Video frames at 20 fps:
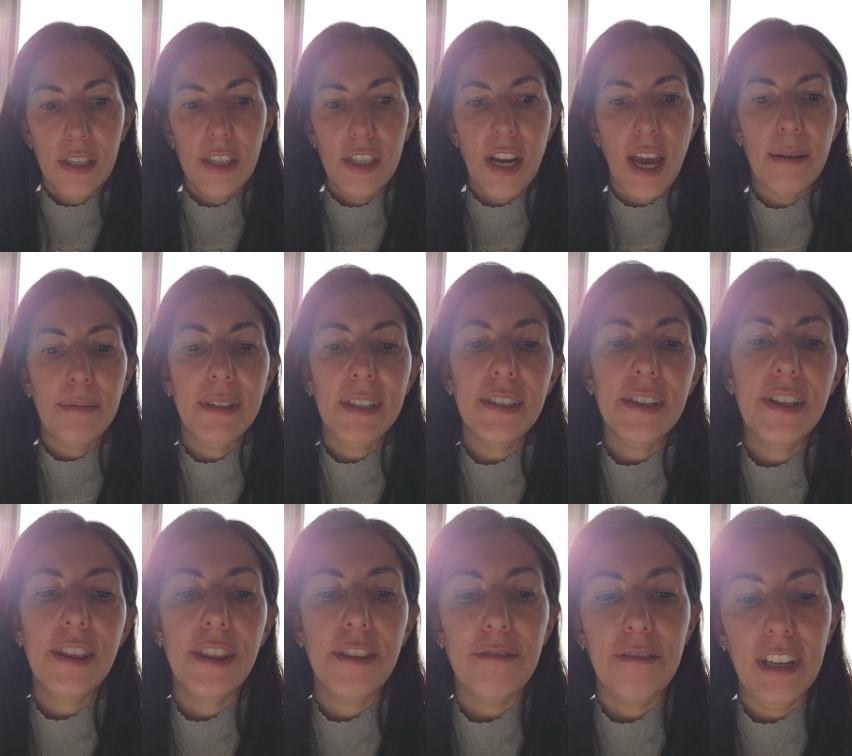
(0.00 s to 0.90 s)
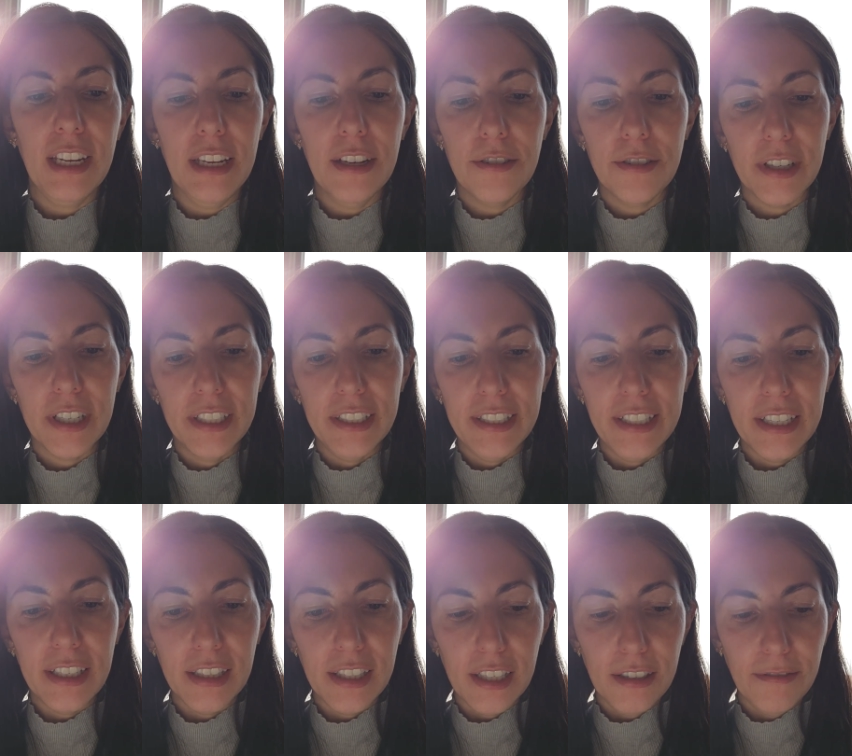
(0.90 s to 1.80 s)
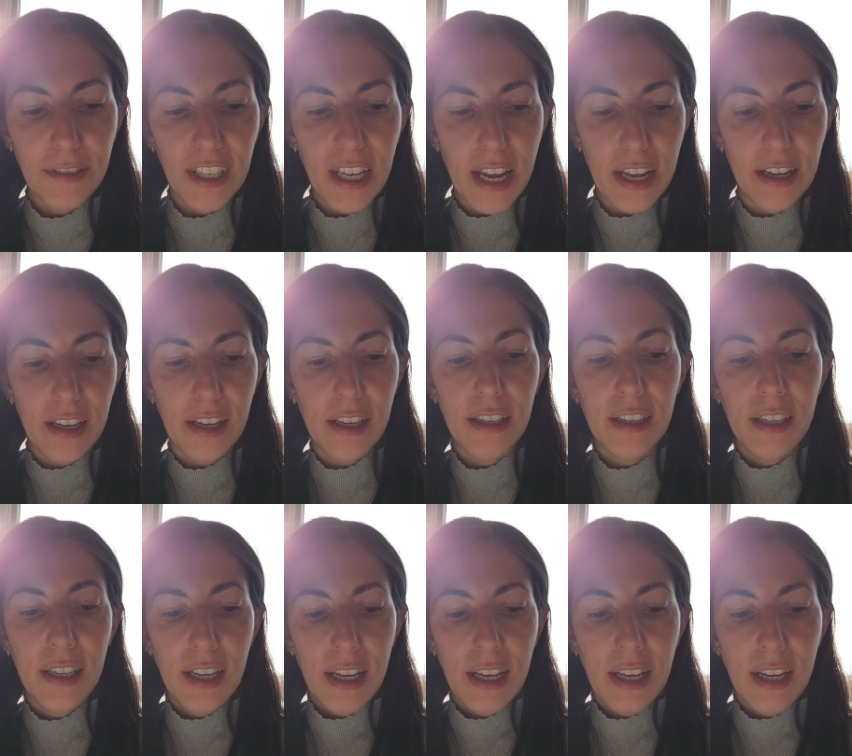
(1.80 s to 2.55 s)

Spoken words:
Chapter 3, Ordeal in Vienna.